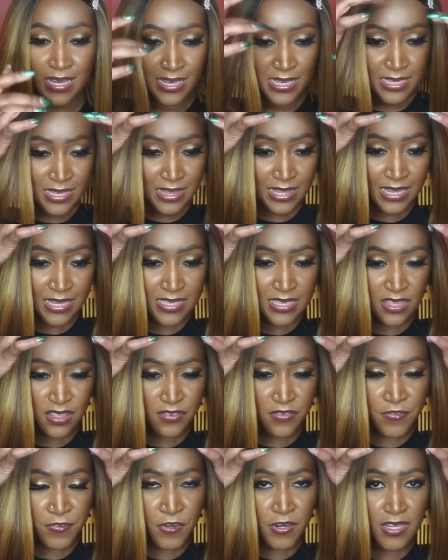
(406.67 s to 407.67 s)
Things in the
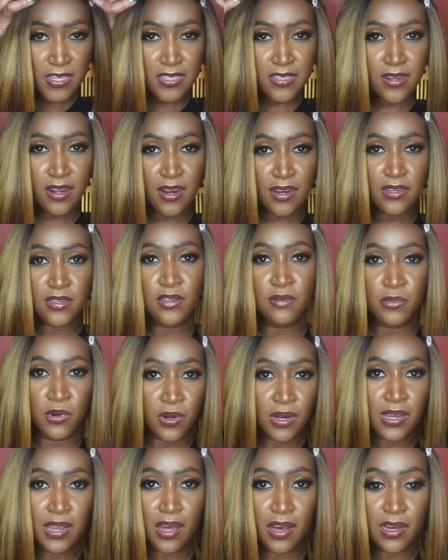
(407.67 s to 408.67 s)
front are a little more
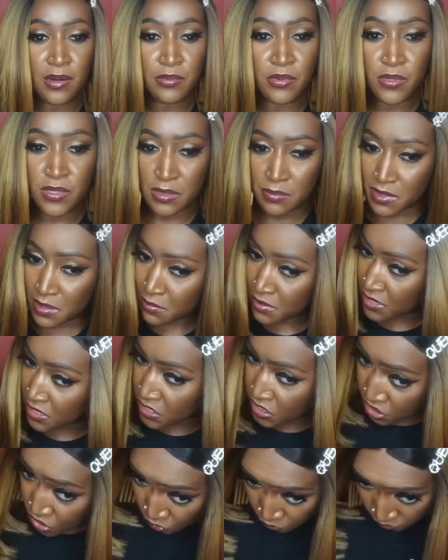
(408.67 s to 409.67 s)
clockable to me, but it's so